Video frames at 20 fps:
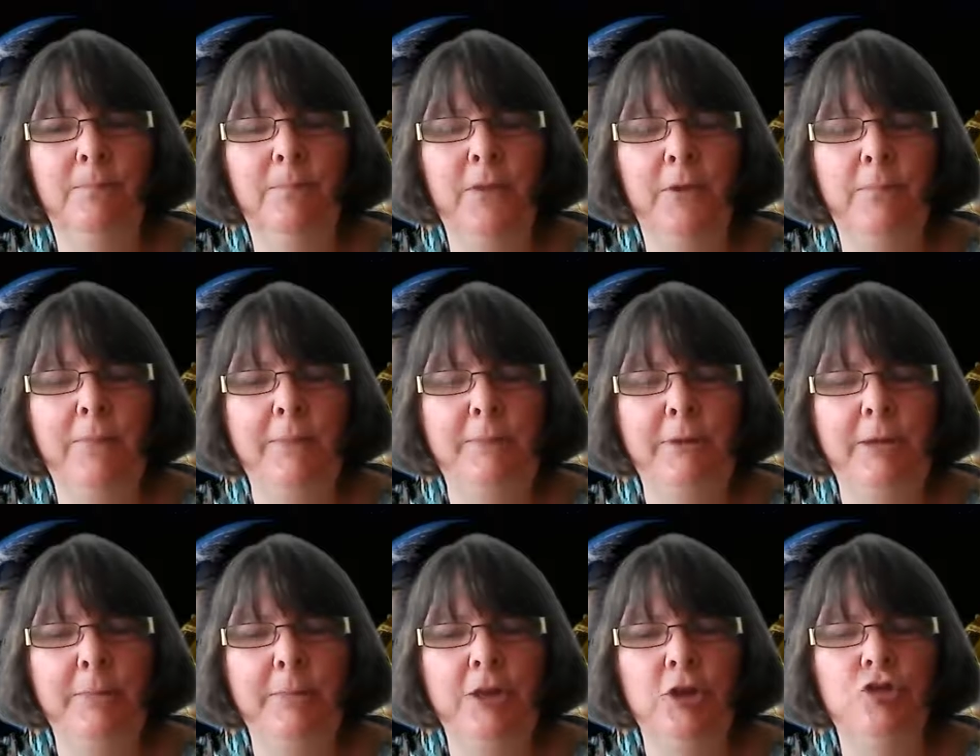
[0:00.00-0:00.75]
They may
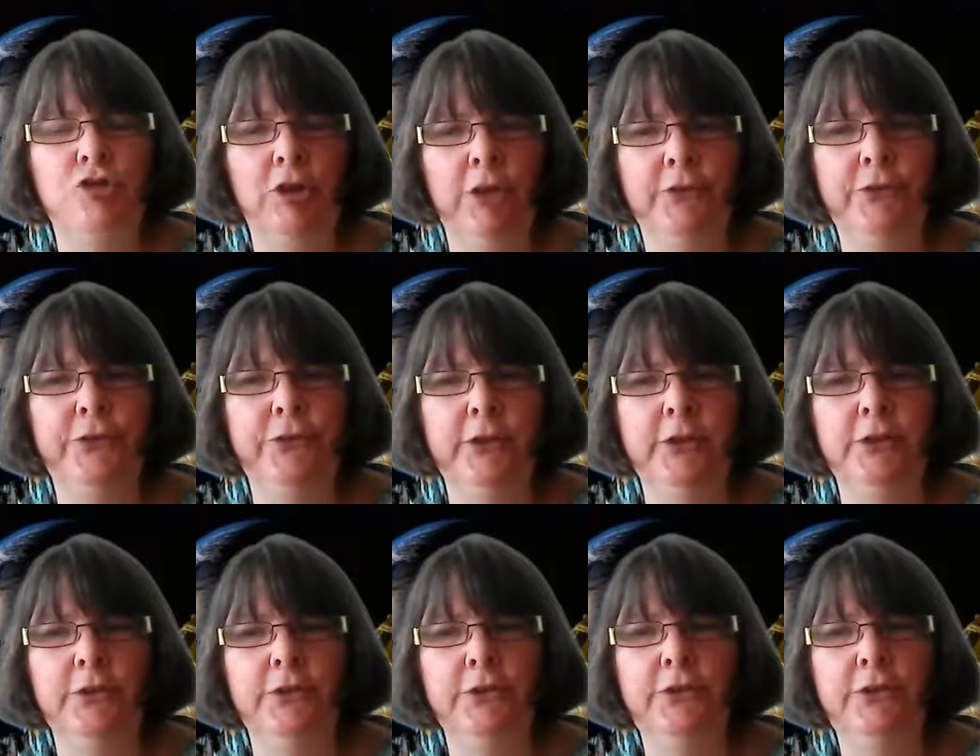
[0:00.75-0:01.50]
be a bit
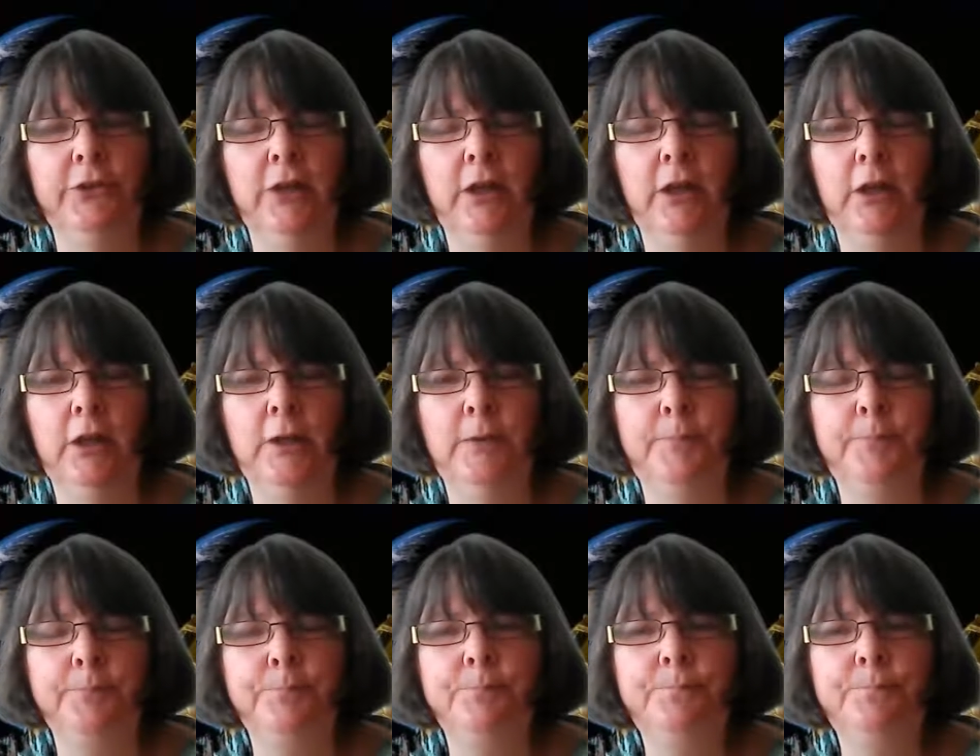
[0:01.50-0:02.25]
transient.
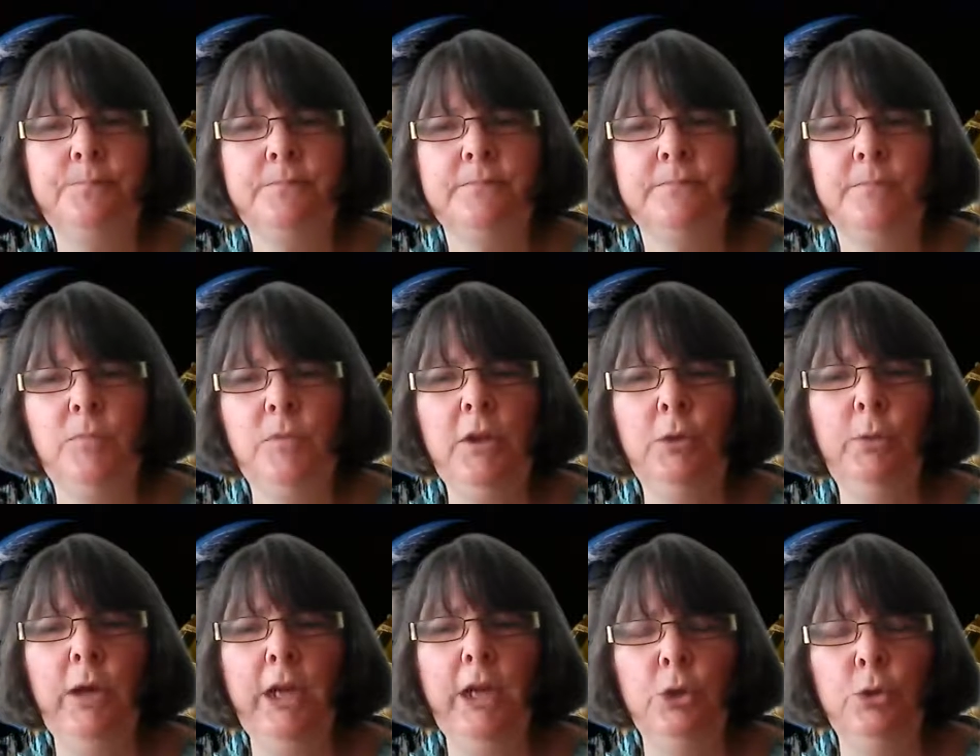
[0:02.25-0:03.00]

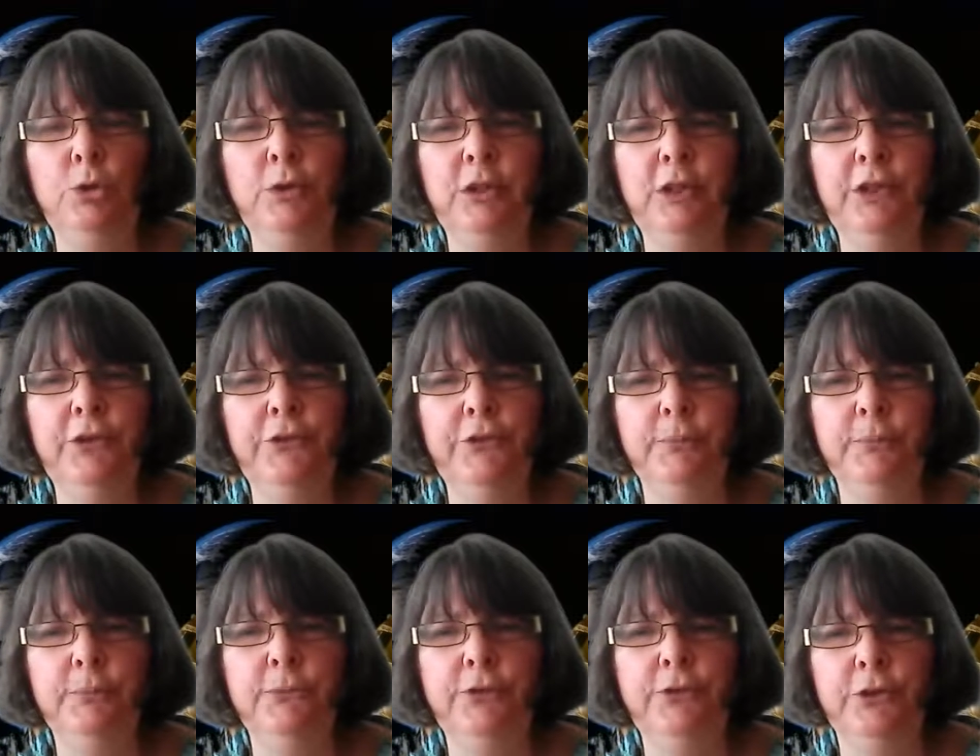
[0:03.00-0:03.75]
Where
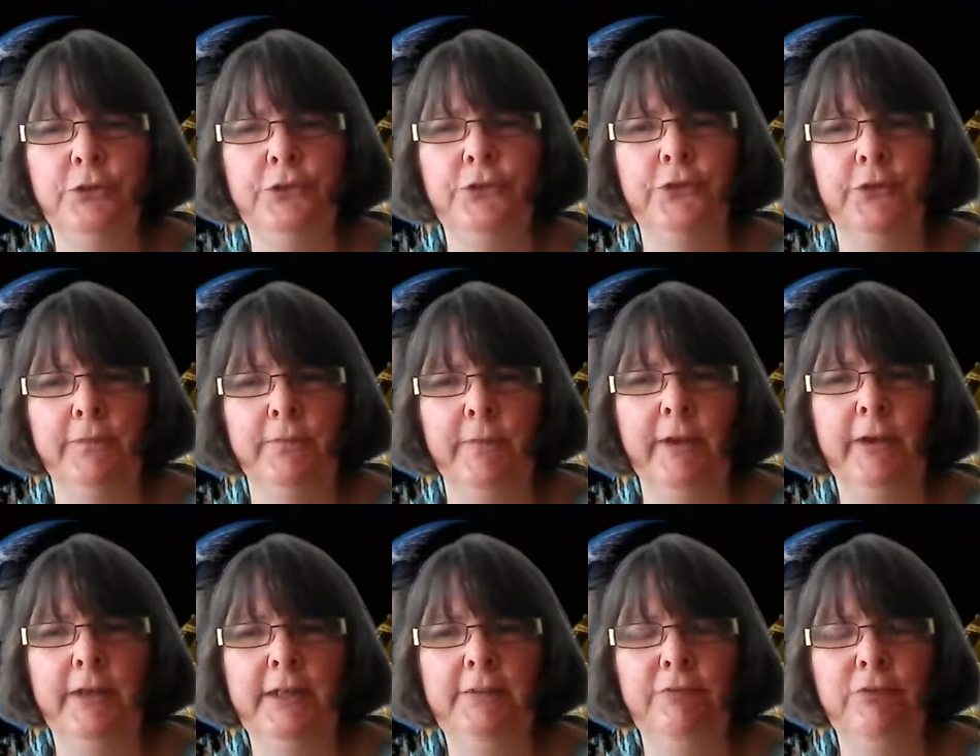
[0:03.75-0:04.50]
organisms could
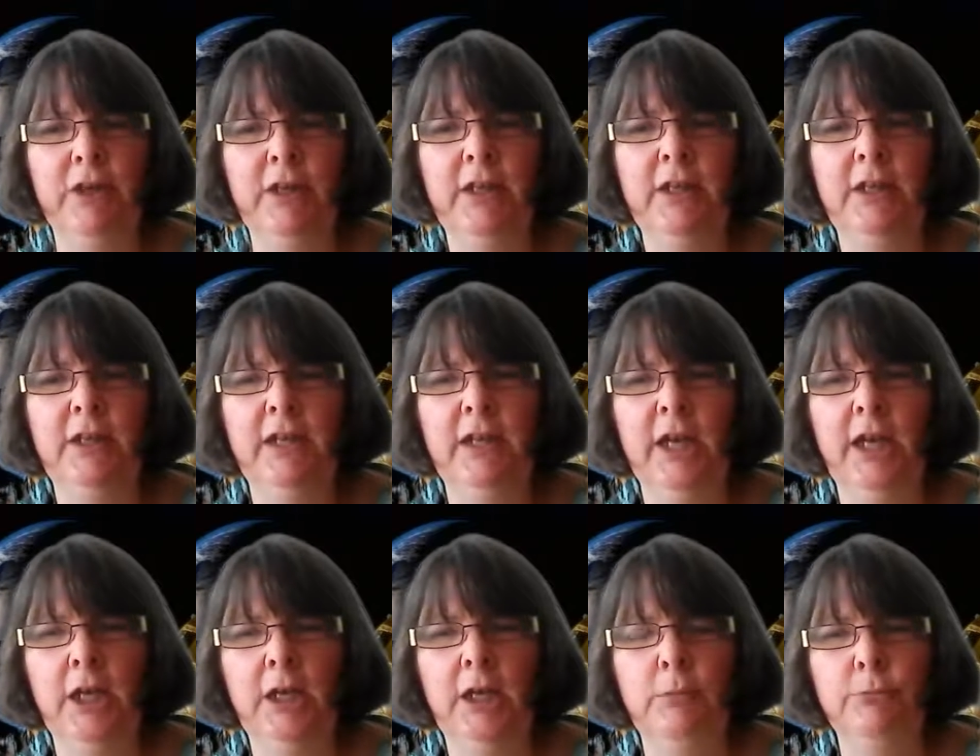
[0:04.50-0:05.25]
survive.
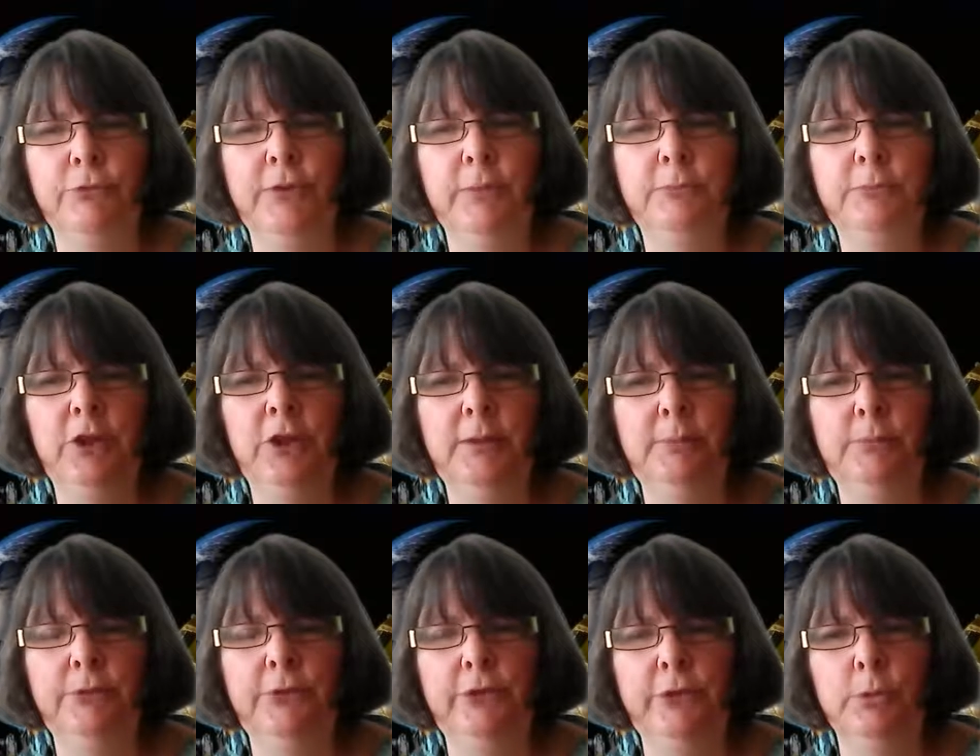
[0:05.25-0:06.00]

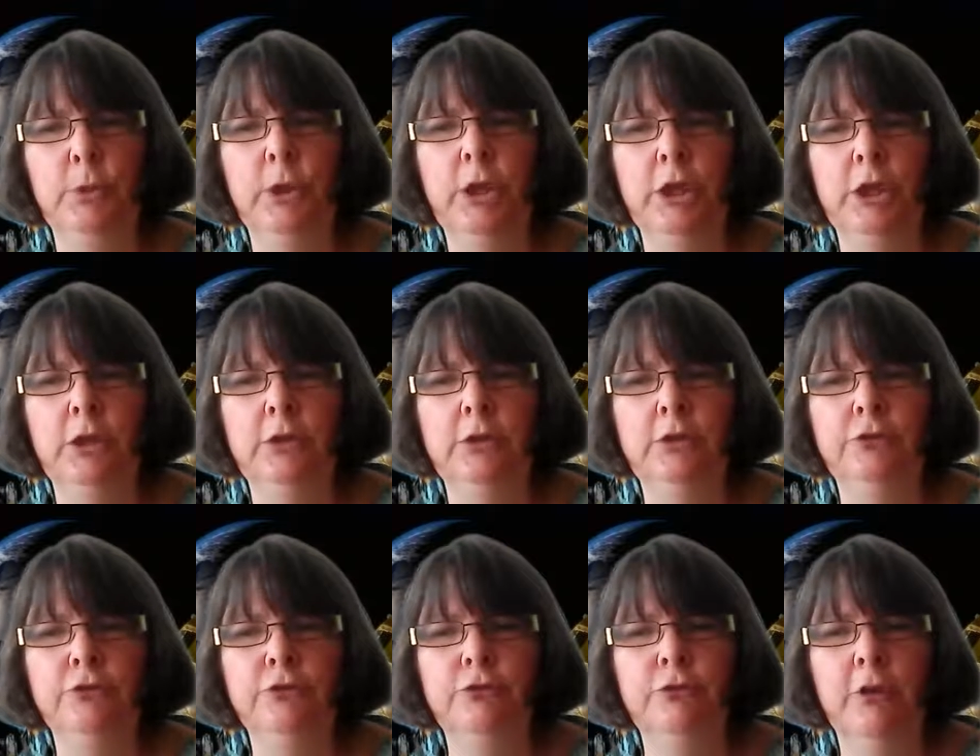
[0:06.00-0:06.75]
Sometimes you are
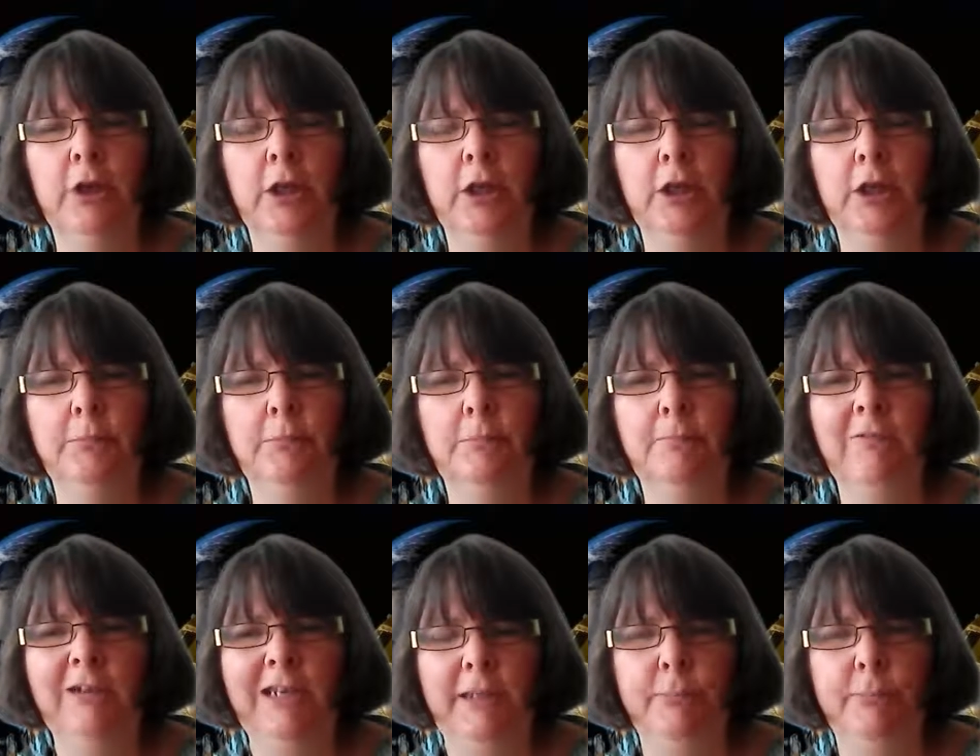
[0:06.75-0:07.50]

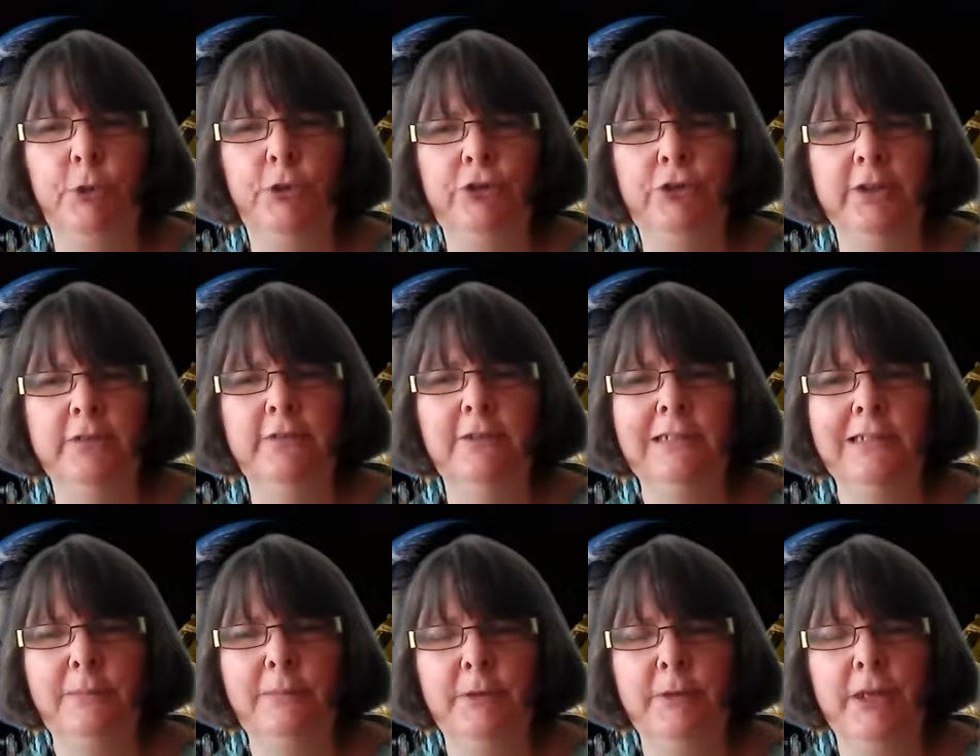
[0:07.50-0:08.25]
really pushing the
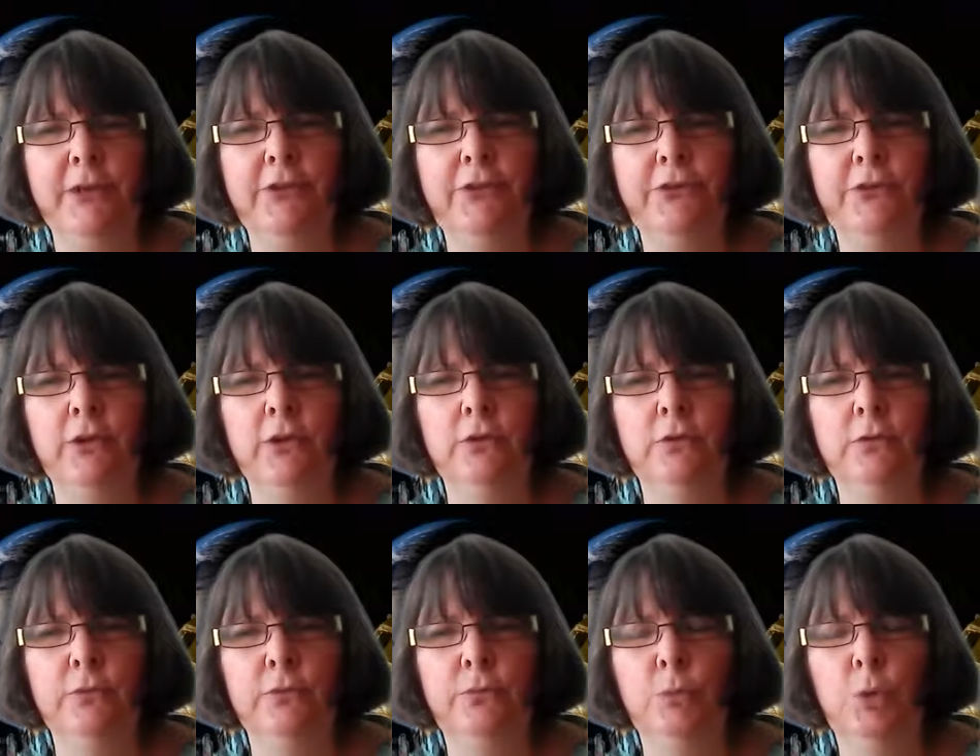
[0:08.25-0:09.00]
limits
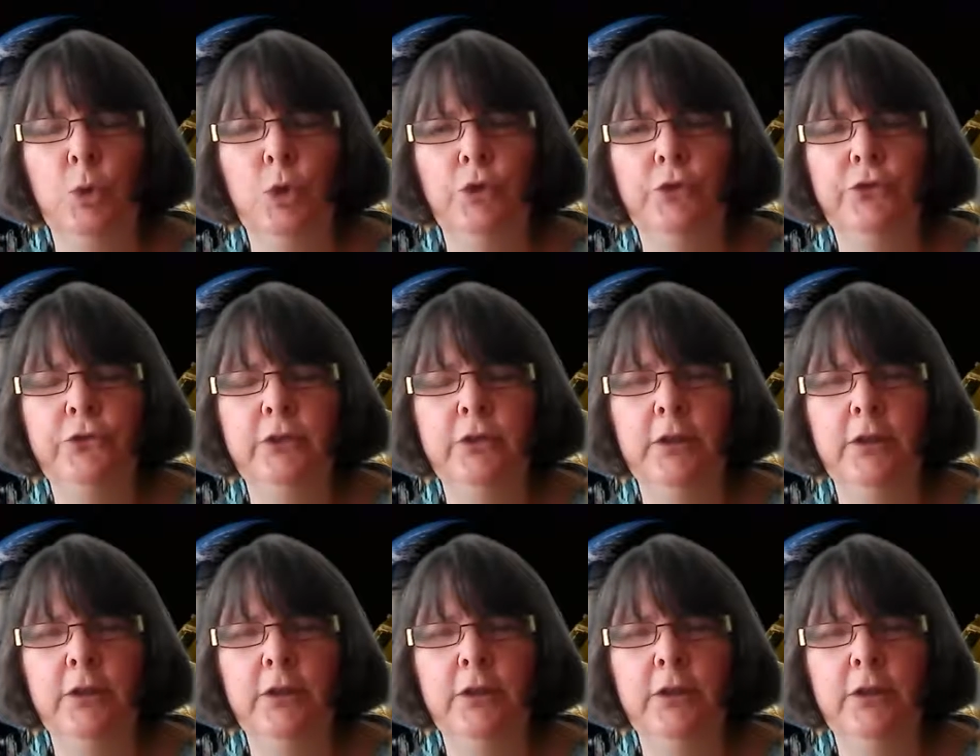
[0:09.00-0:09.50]
of what